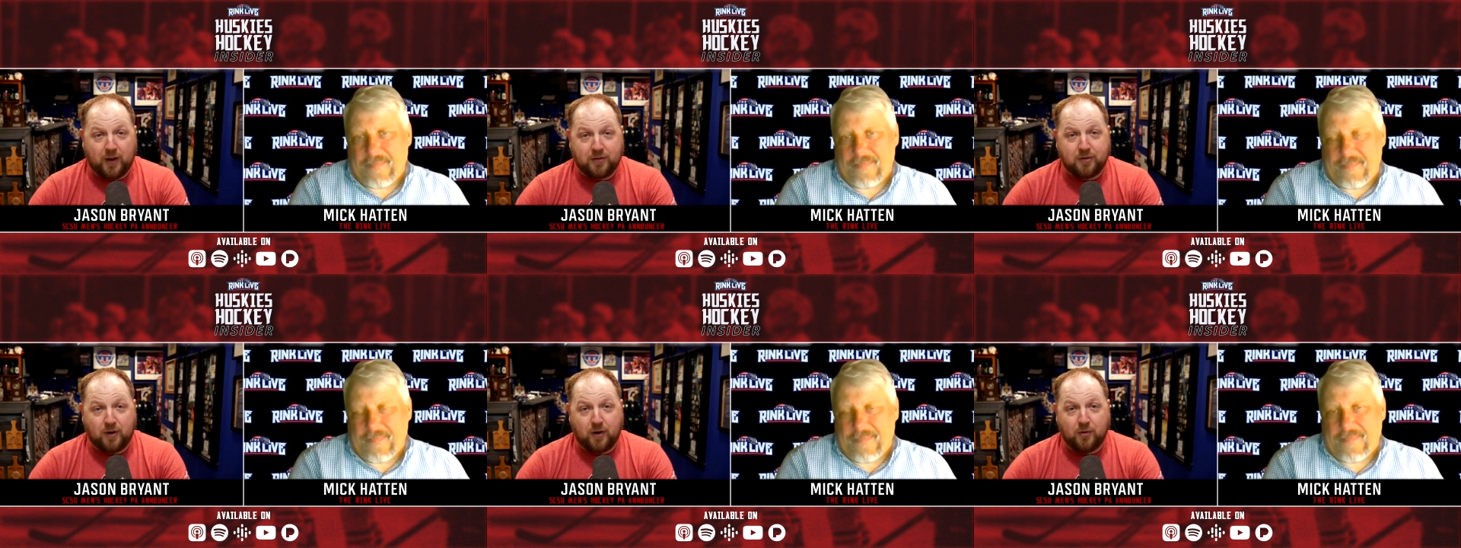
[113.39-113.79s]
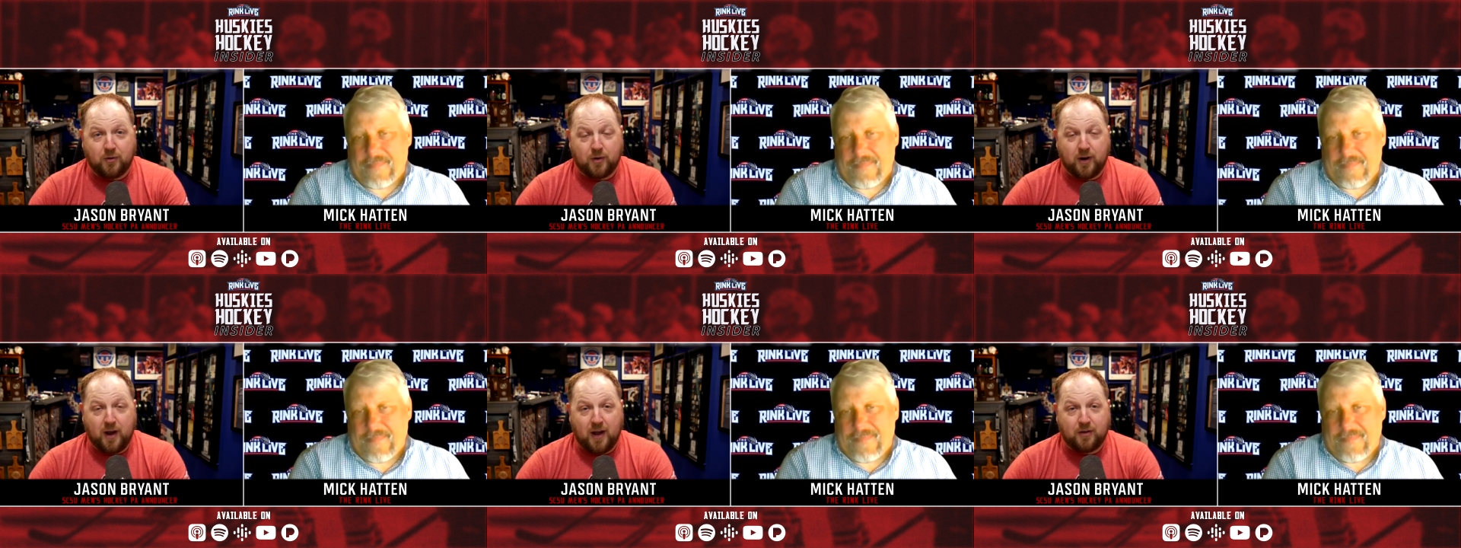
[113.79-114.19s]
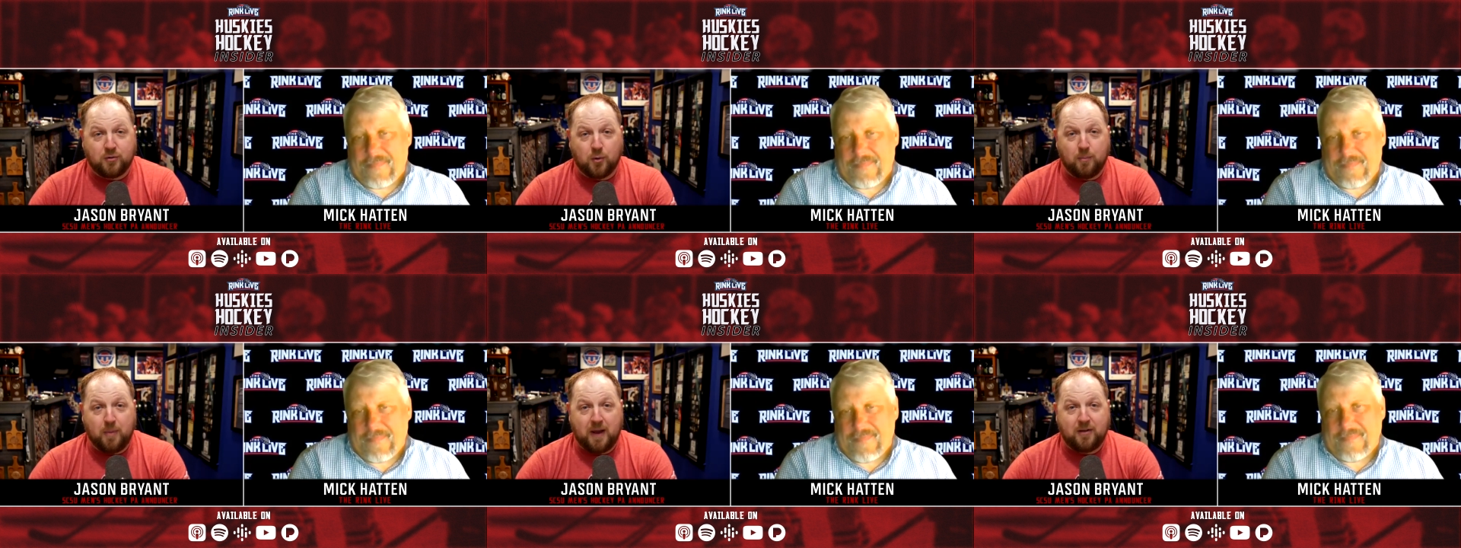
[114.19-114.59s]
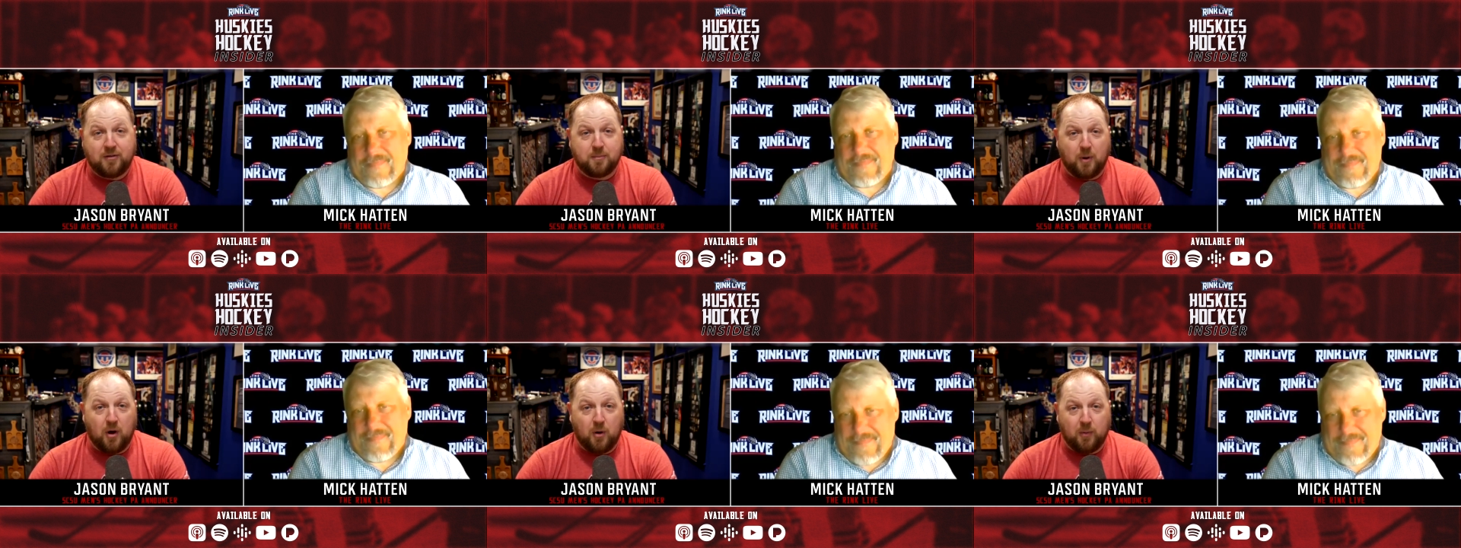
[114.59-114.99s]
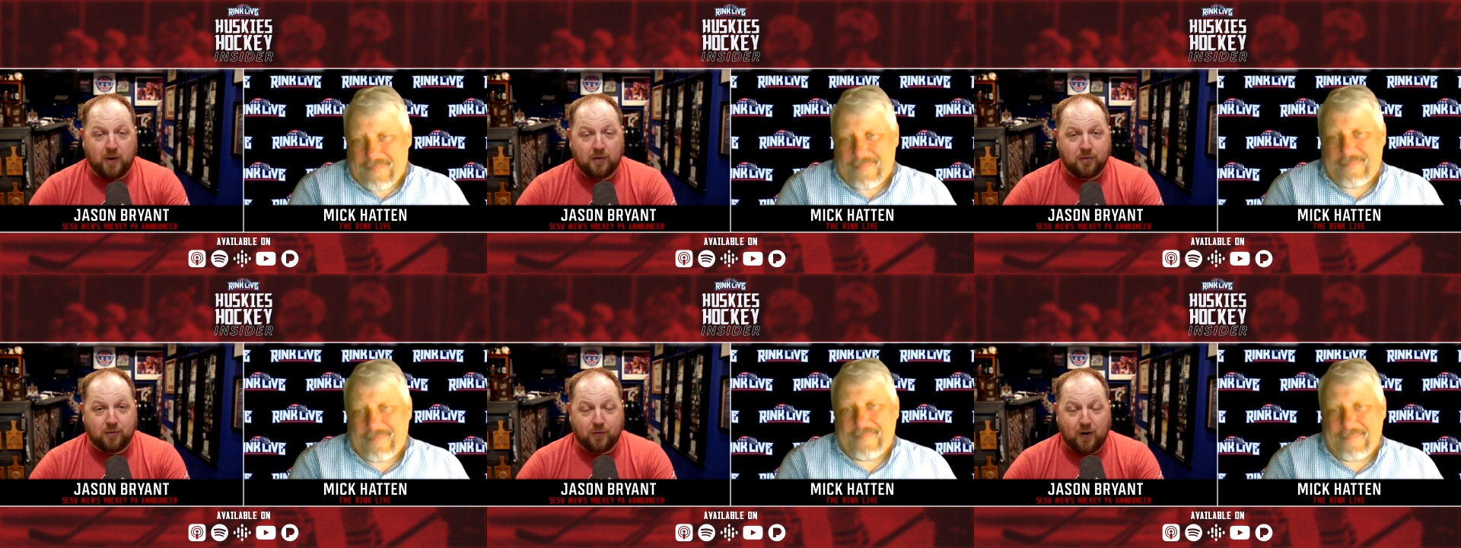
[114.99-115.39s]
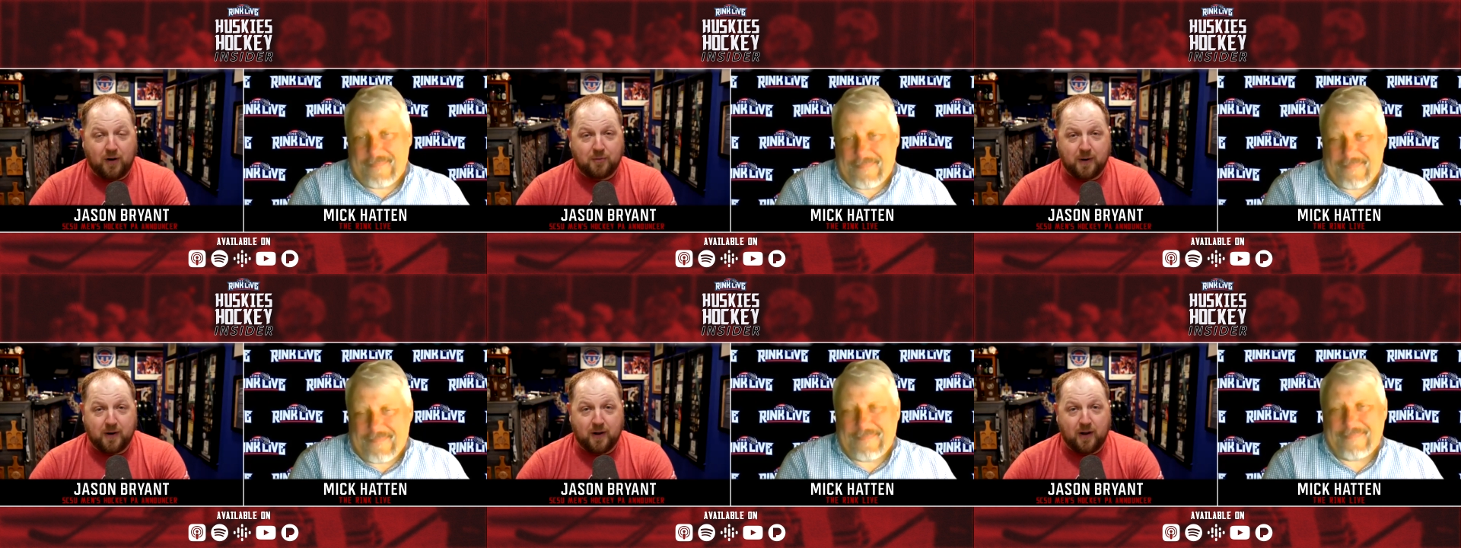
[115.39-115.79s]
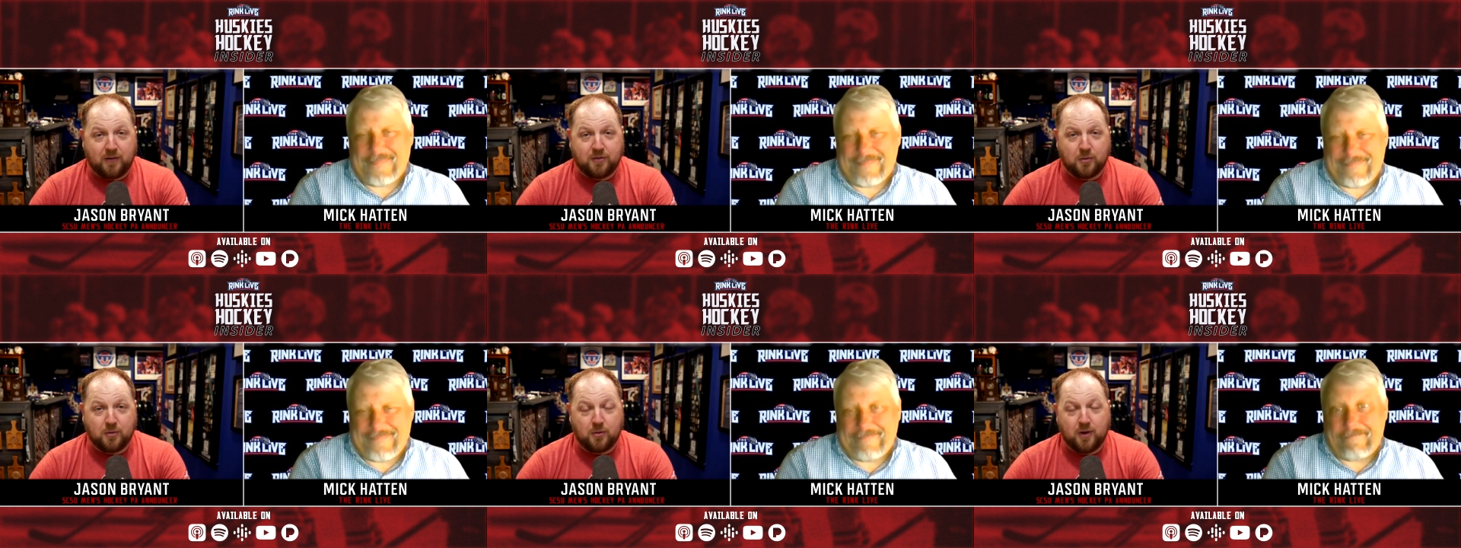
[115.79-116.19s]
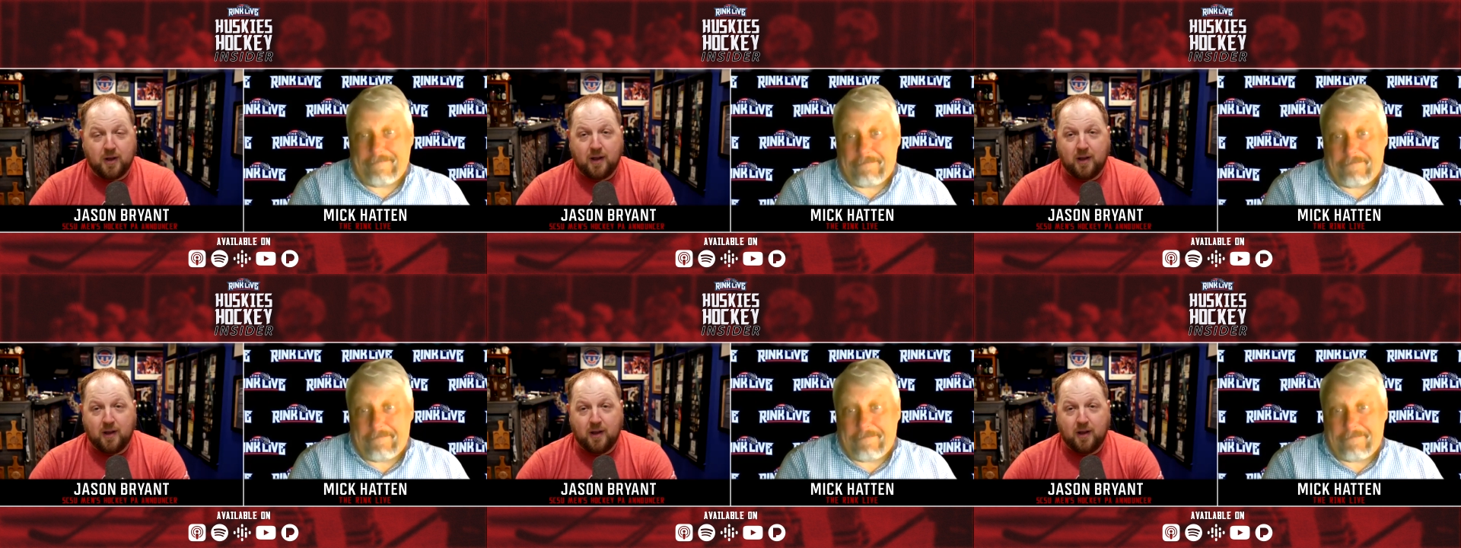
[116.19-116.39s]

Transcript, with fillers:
Speaker 1: I started doing high school baseball when I was a freshman in high school